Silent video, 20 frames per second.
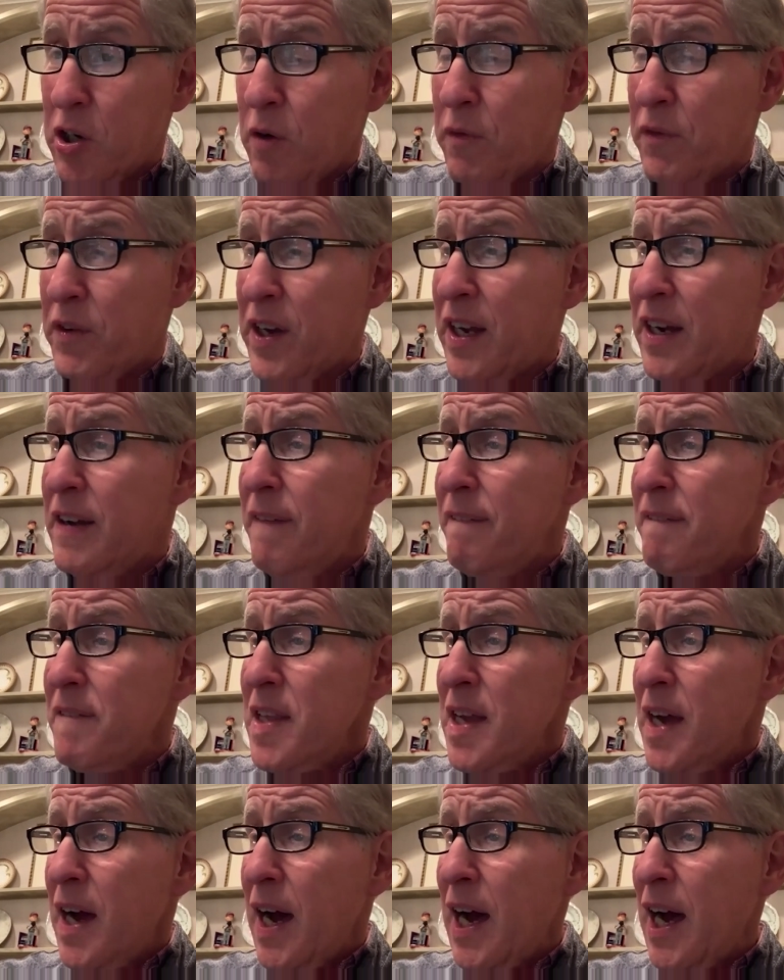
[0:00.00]

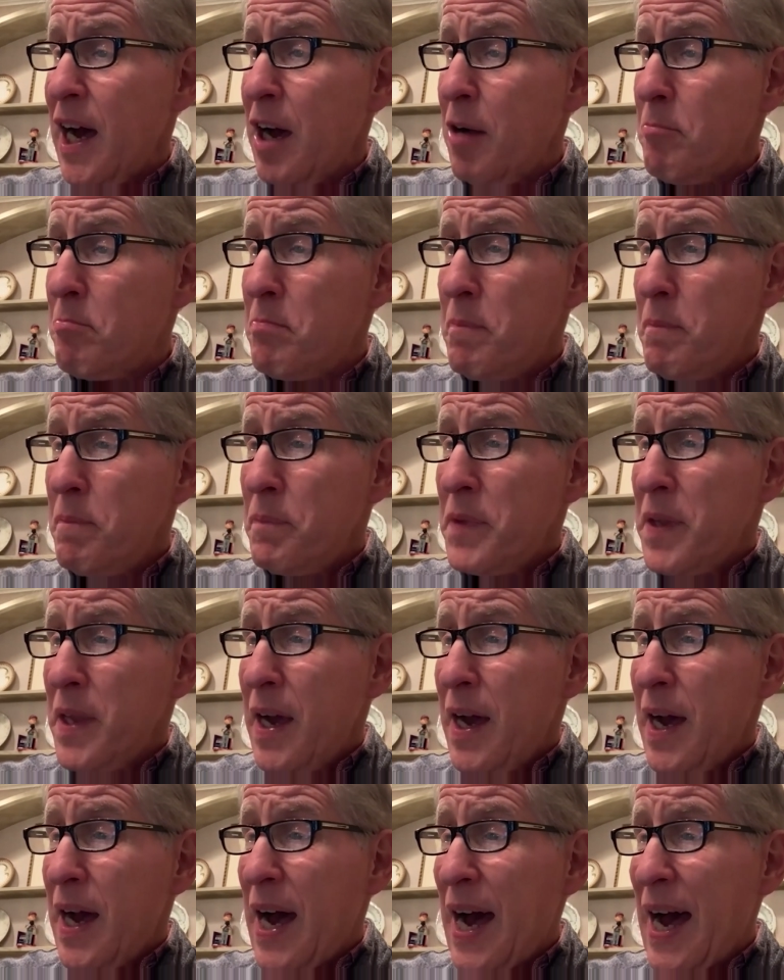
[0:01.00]
COVID.
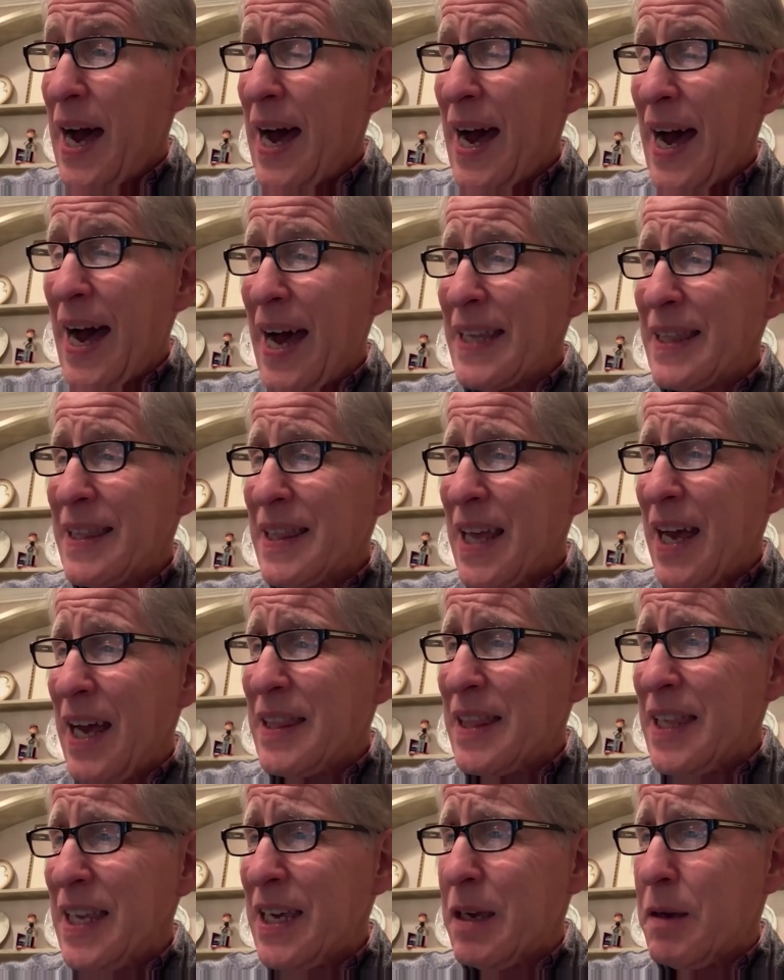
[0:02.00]
I
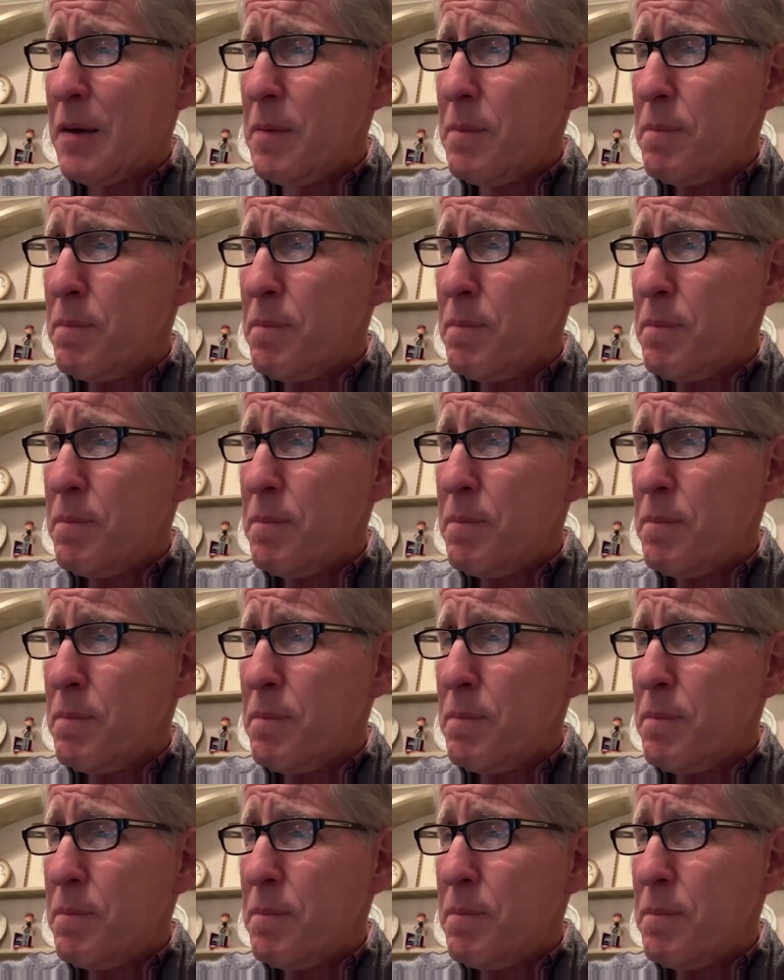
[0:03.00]
think